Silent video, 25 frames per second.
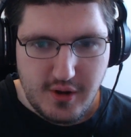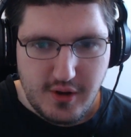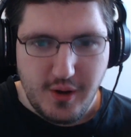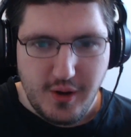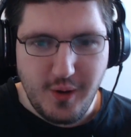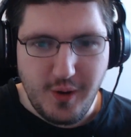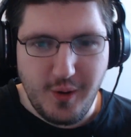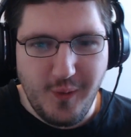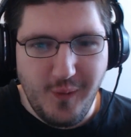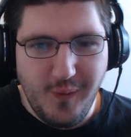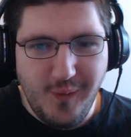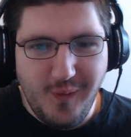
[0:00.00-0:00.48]

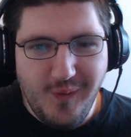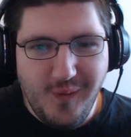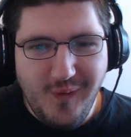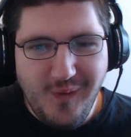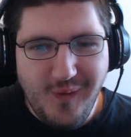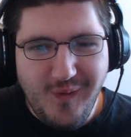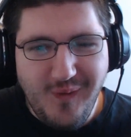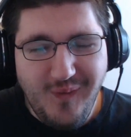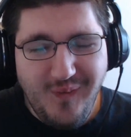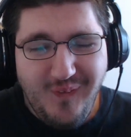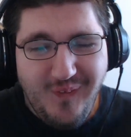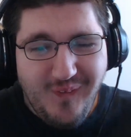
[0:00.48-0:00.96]

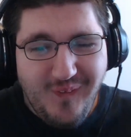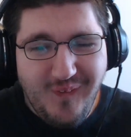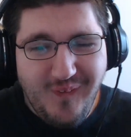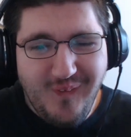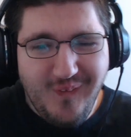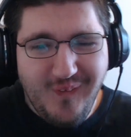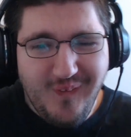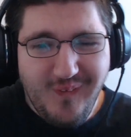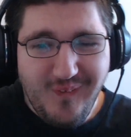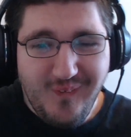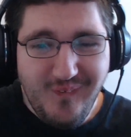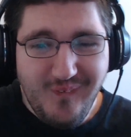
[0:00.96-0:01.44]

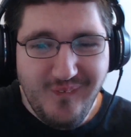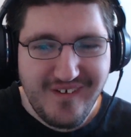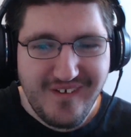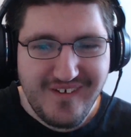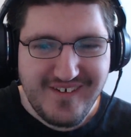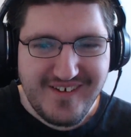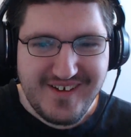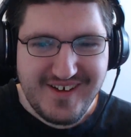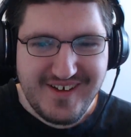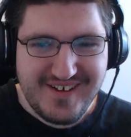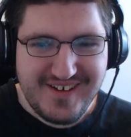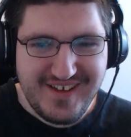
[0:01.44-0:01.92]
Oh!
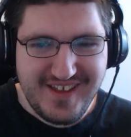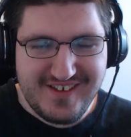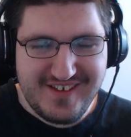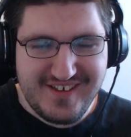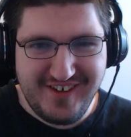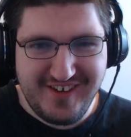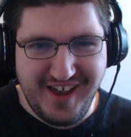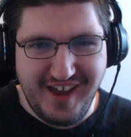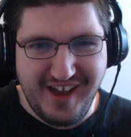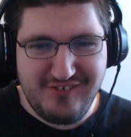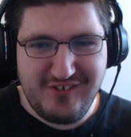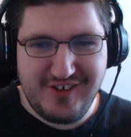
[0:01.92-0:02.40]
Is
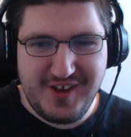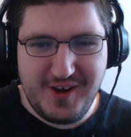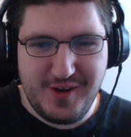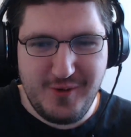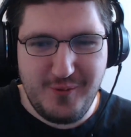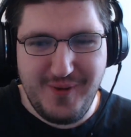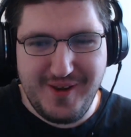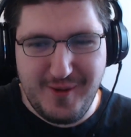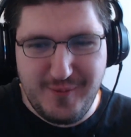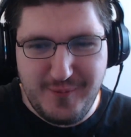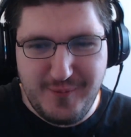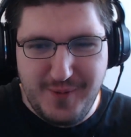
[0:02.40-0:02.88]
she actually gonna
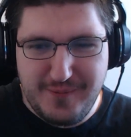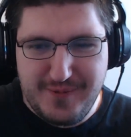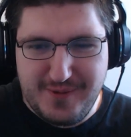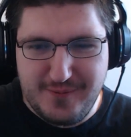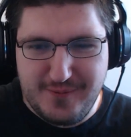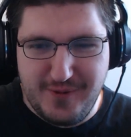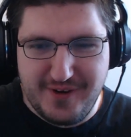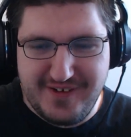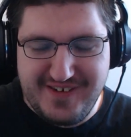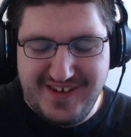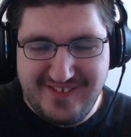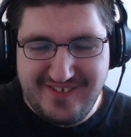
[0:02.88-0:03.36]
win a
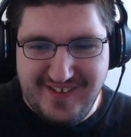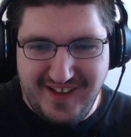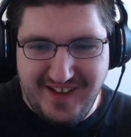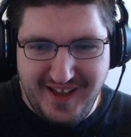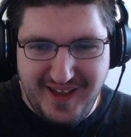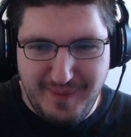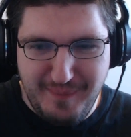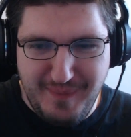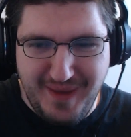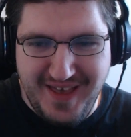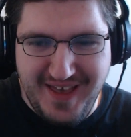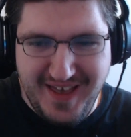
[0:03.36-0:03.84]
1v1 this
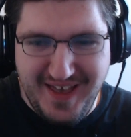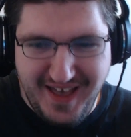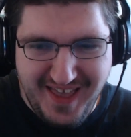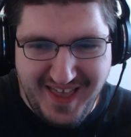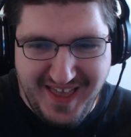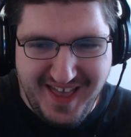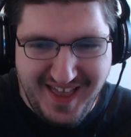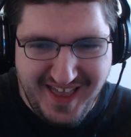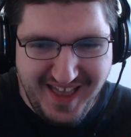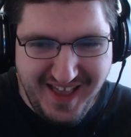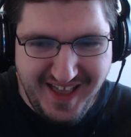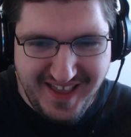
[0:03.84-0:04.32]

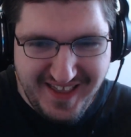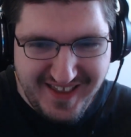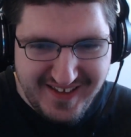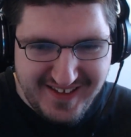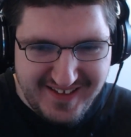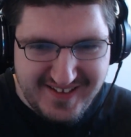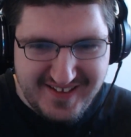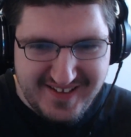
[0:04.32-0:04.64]
time?